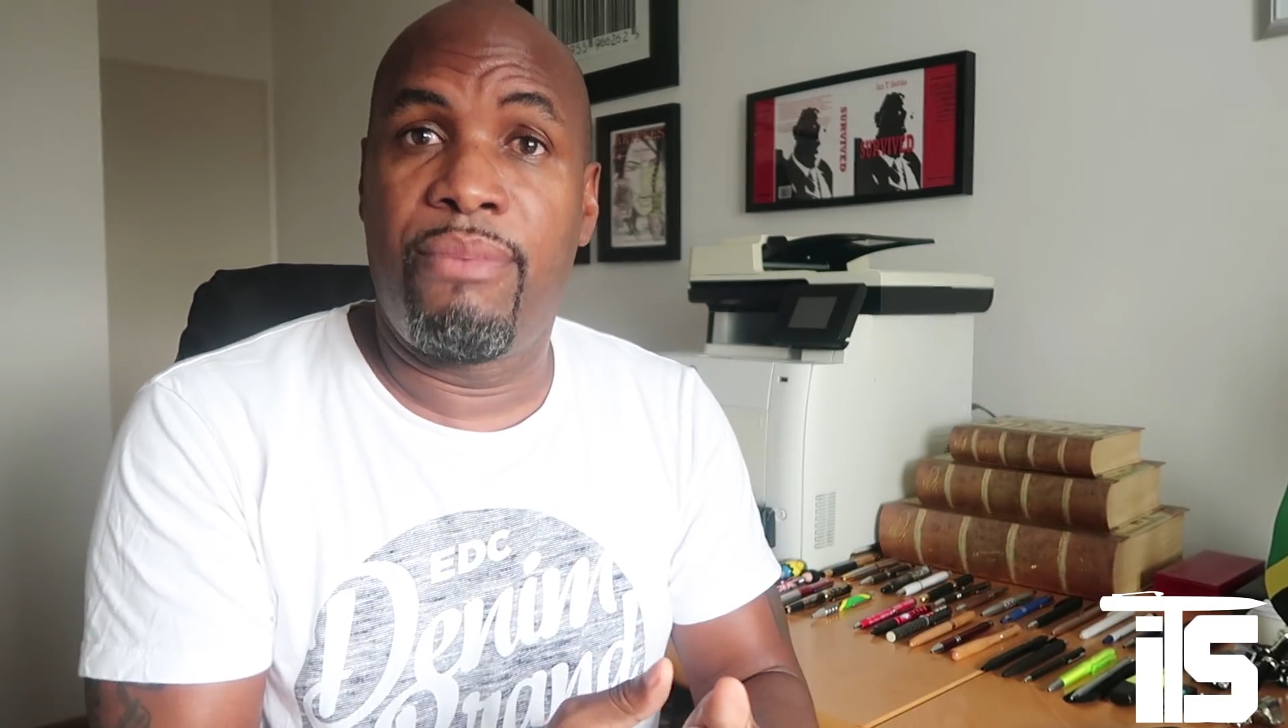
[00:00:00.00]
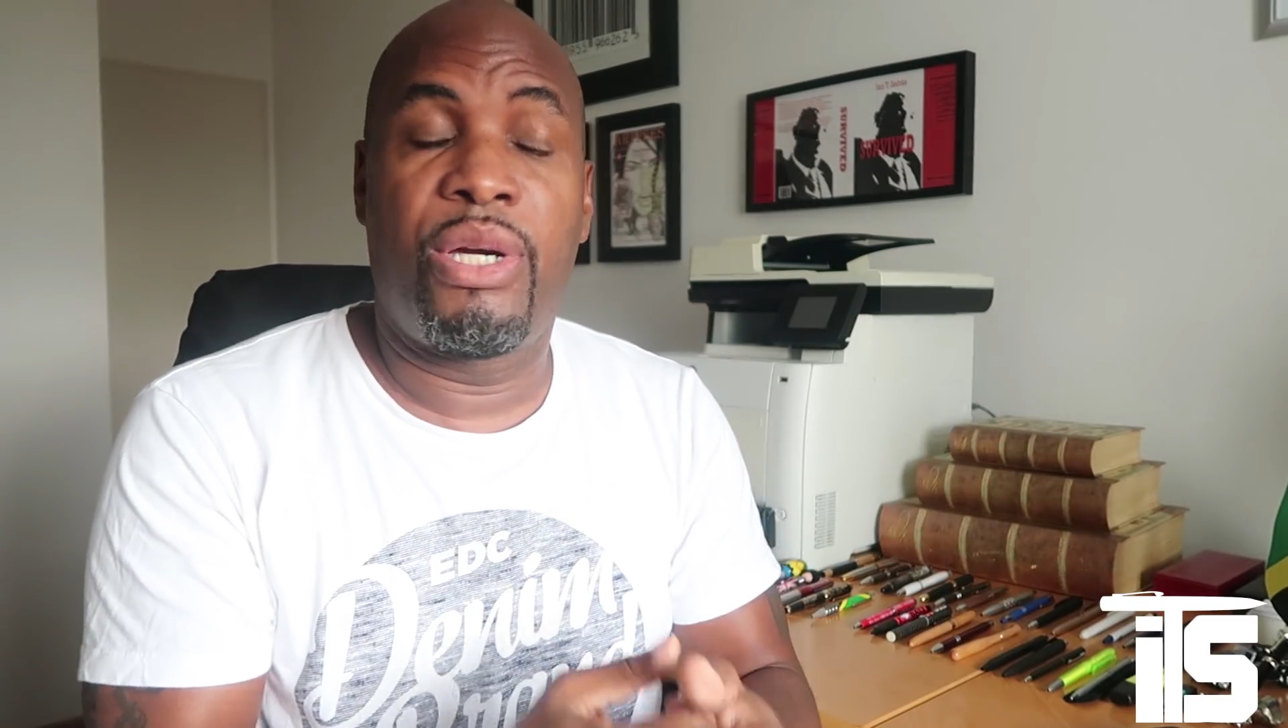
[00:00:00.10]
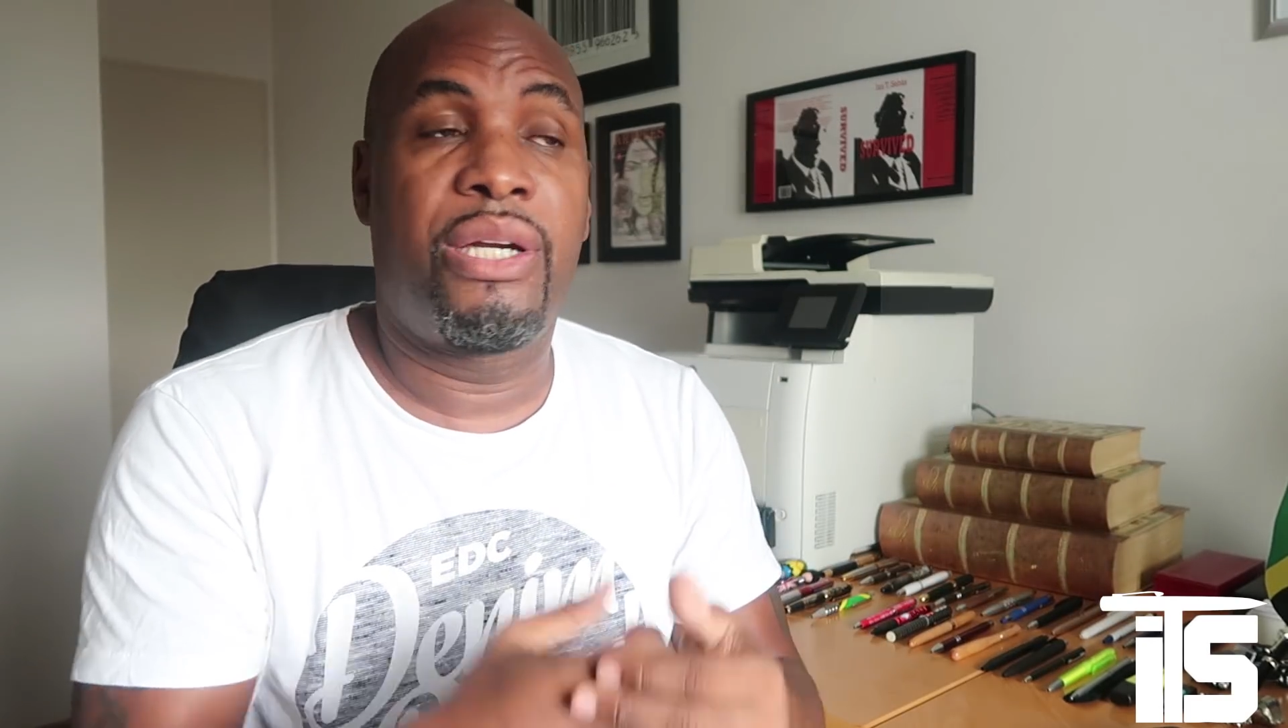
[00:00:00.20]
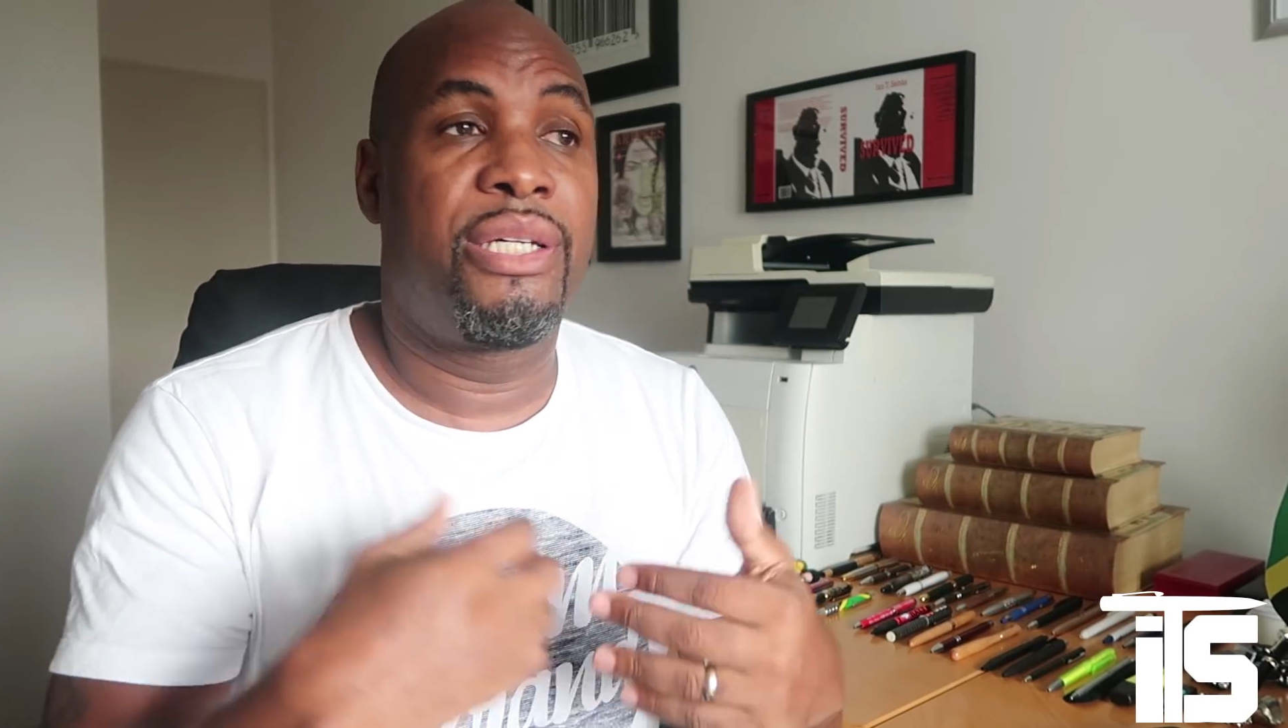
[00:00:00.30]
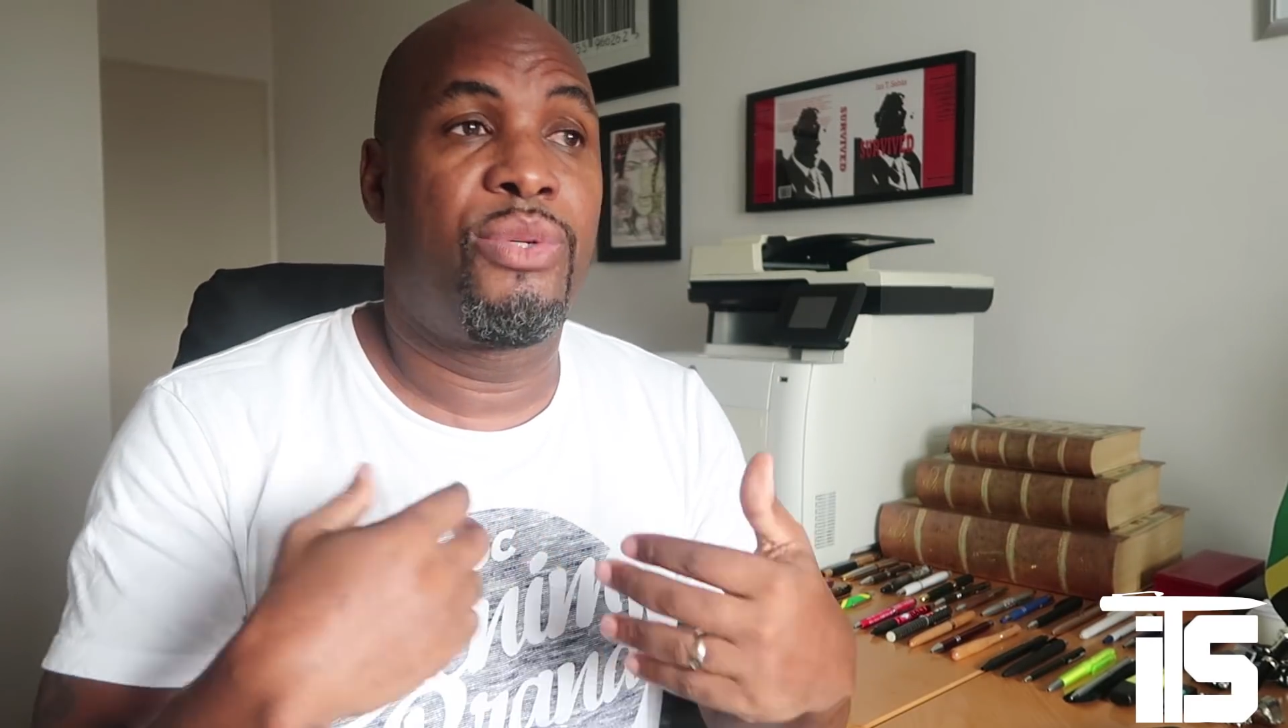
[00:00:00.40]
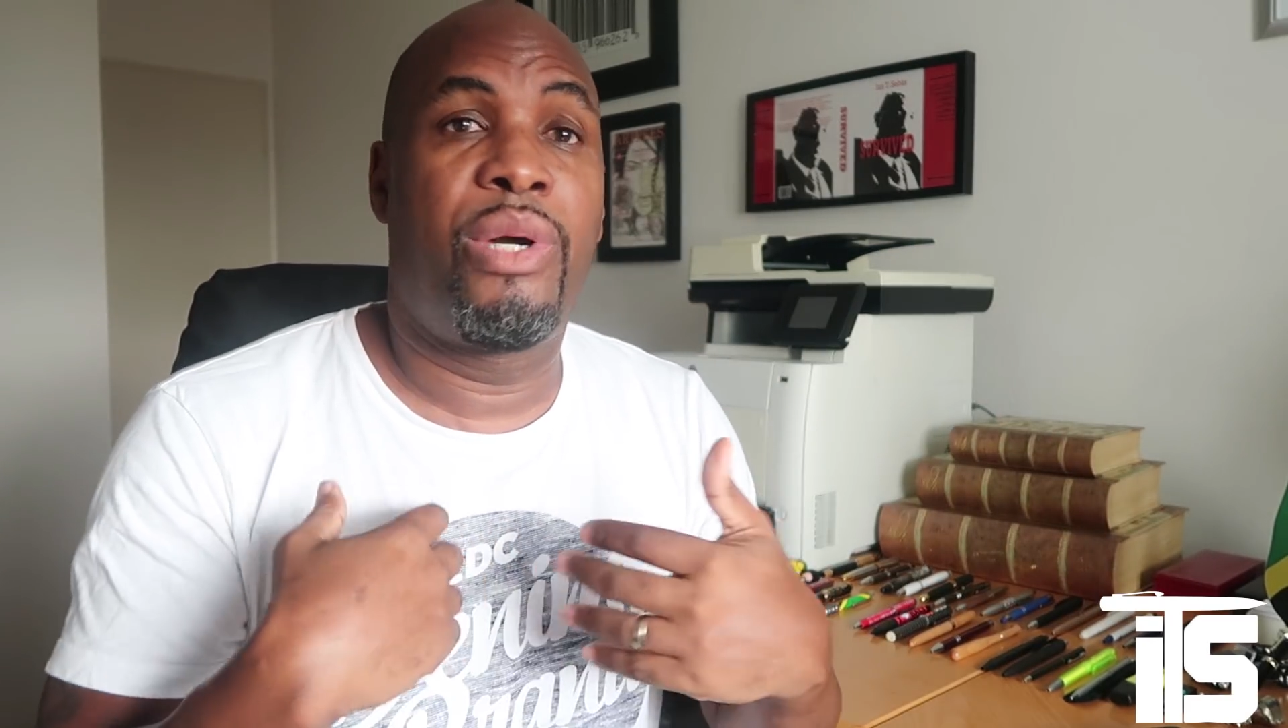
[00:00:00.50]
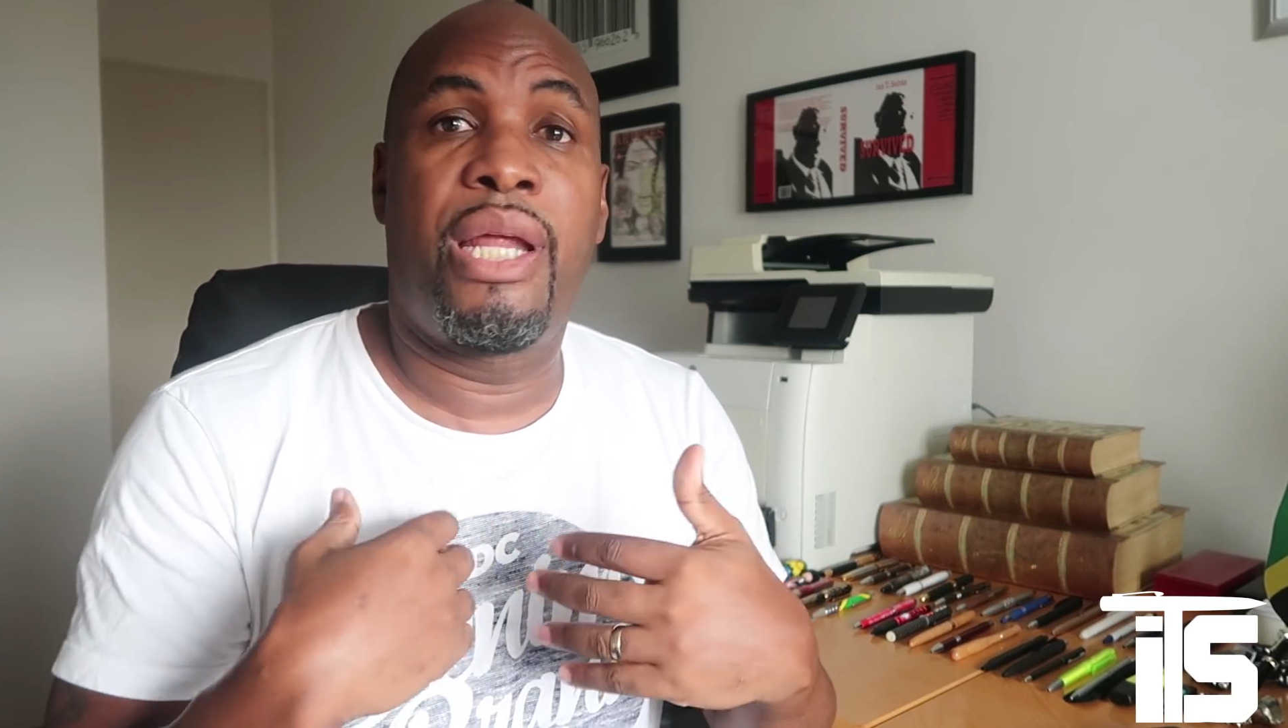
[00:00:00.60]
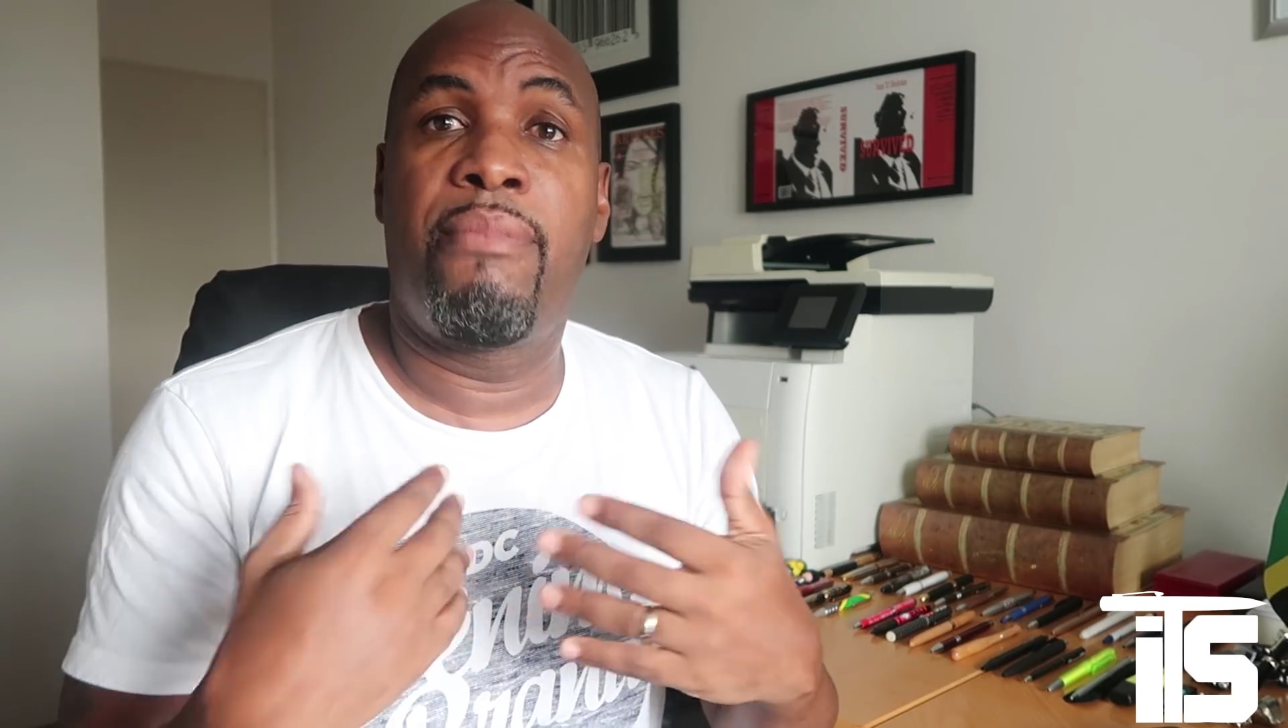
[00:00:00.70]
because when